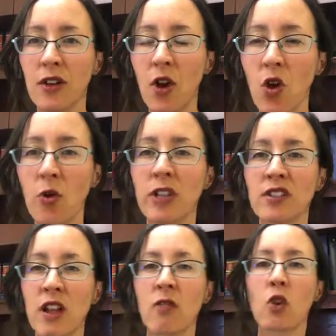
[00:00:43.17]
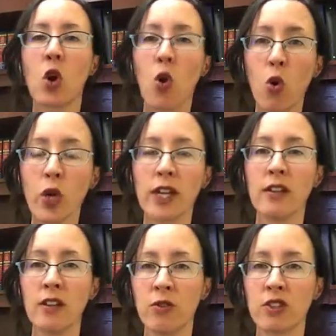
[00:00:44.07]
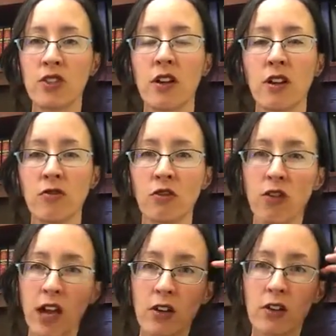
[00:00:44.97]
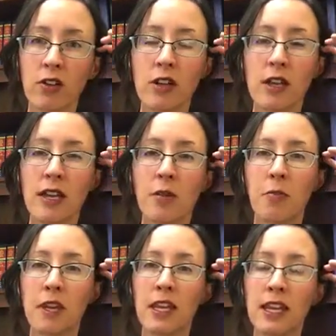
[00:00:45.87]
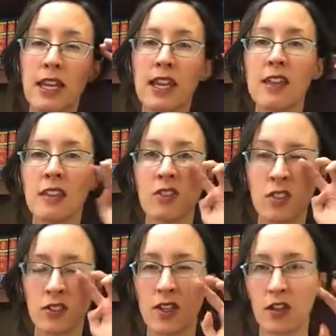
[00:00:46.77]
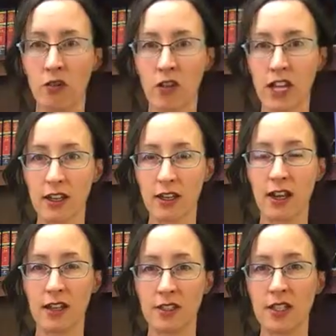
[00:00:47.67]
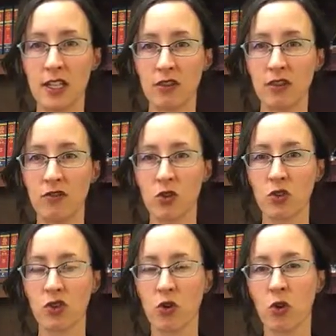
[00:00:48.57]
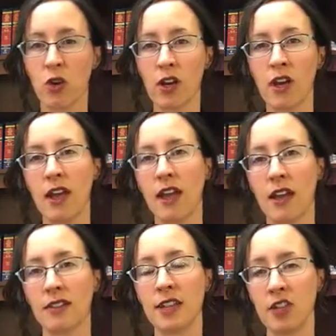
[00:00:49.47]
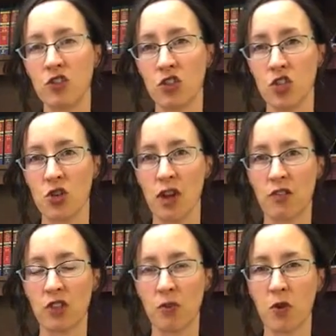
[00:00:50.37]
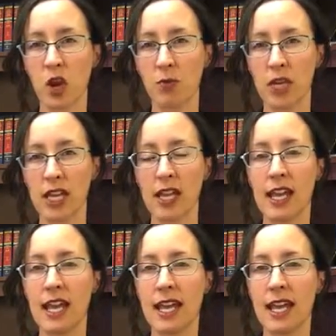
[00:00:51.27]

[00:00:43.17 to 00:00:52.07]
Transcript: No, it's not recorded. No, it's not of record, but it is recognized in the divorce court as an interest you have in the property.